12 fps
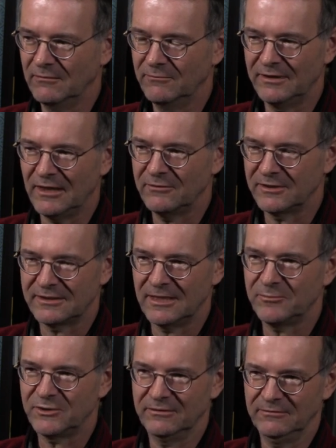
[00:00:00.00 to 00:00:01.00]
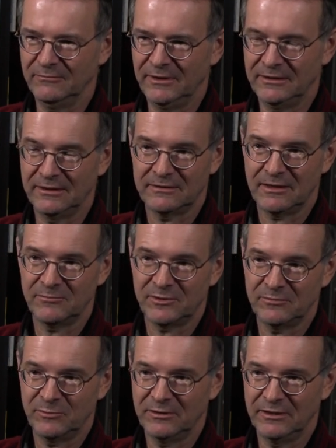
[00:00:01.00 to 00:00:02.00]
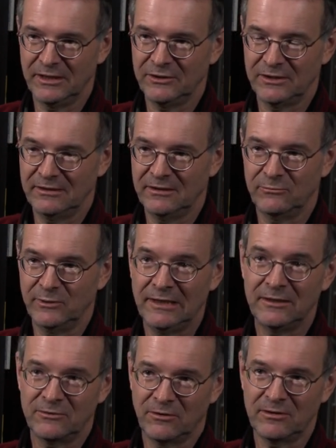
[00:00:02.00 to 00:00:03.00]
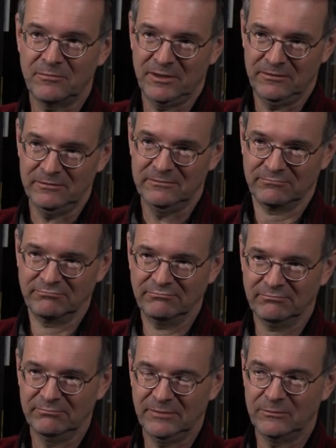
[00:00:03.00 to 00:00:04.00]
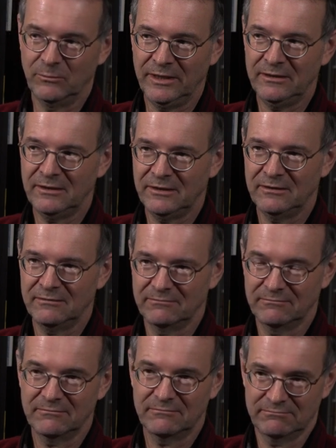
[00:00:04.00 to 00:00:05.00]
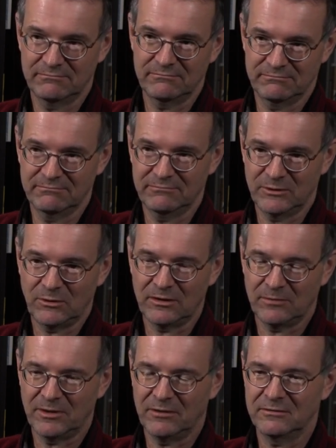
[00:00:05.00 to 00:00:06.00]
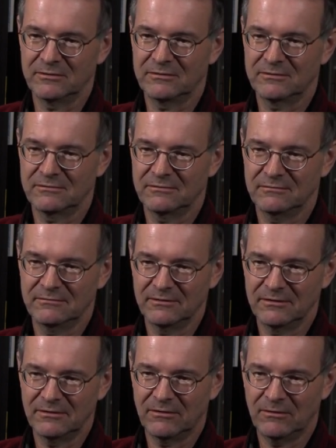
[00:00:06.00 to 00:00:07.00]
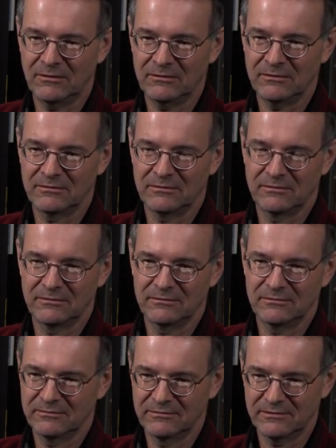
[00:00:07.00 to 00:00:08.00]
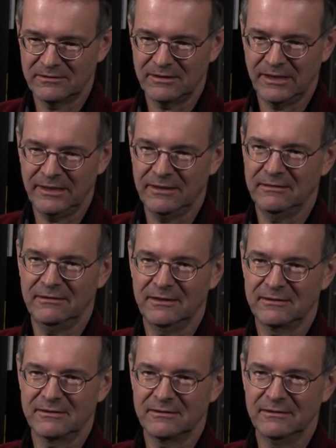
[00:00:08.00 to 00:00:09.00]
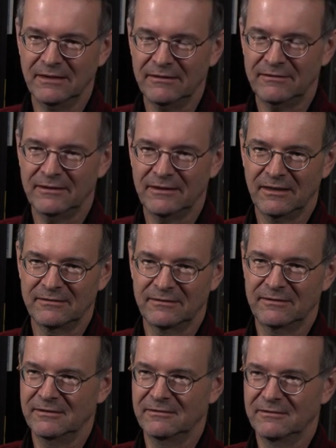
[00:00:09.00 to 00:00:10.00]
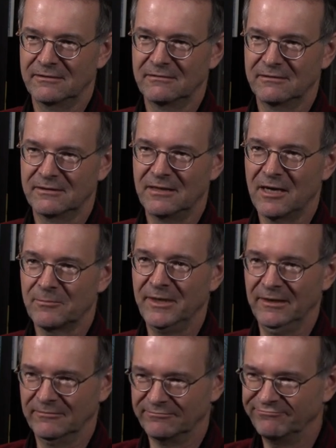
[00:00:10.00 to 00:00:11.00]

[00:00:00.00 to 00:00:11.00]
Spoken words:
without exception, when it comes to Buddha nature, and they rarely talk about it, but when they talk about it, all say it's nothing other than dogma,